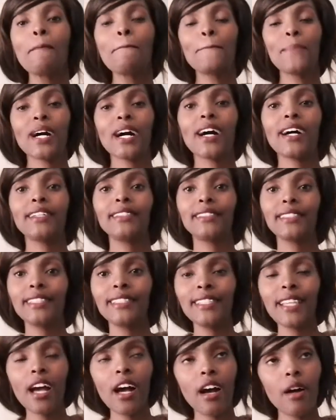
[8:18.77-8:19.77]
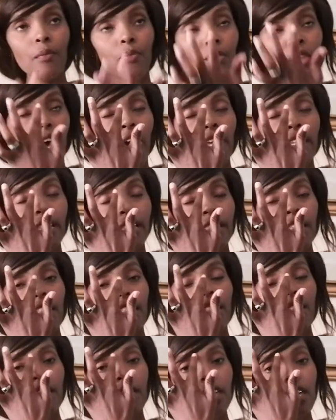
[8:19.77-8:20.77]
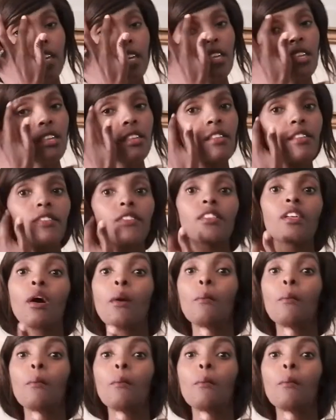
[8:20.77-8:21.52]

But yeah, another thing is